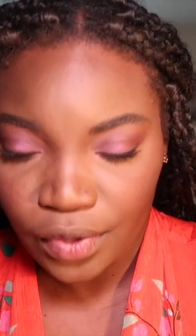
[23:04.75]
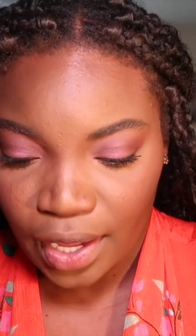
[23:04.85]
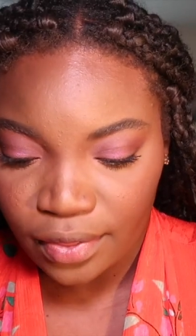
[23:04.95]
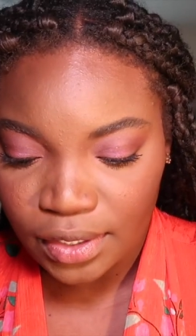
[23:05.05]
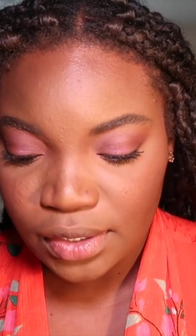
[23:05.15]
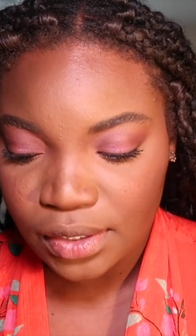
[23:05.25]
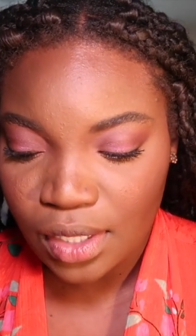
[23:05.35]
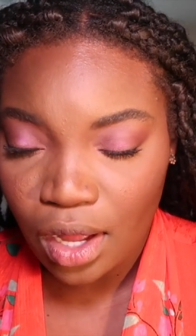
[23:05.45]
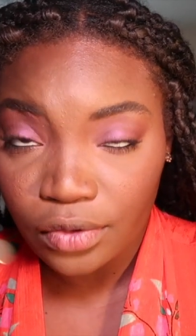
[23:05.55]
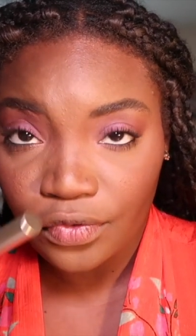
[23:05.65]
without
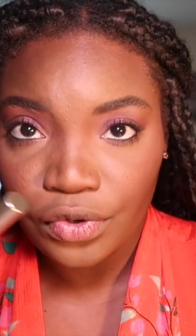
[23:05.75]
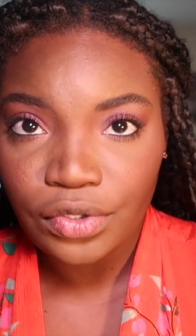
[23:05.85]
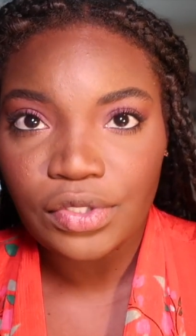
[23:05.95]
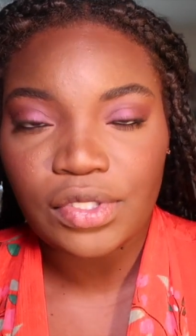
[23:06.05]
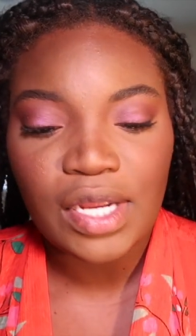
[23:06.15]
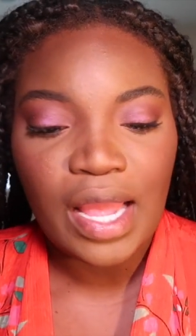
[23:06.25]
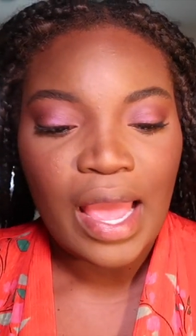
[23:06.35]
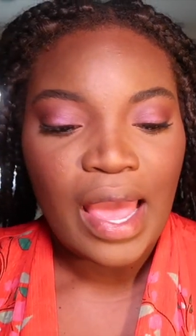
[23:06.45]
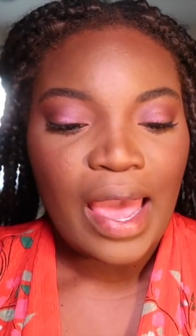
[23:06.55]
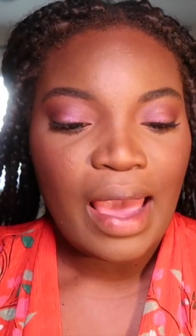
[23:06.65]
this on first.
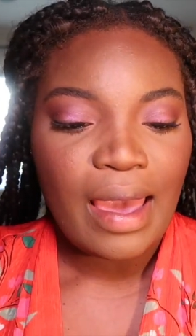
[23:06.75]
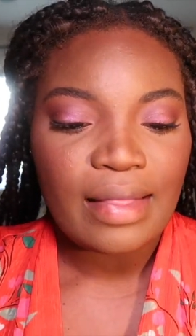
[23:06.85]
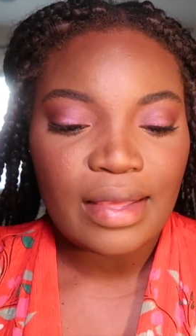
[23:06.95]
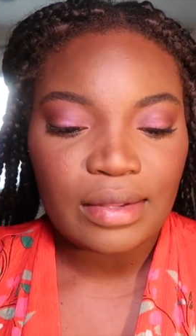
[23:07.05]
And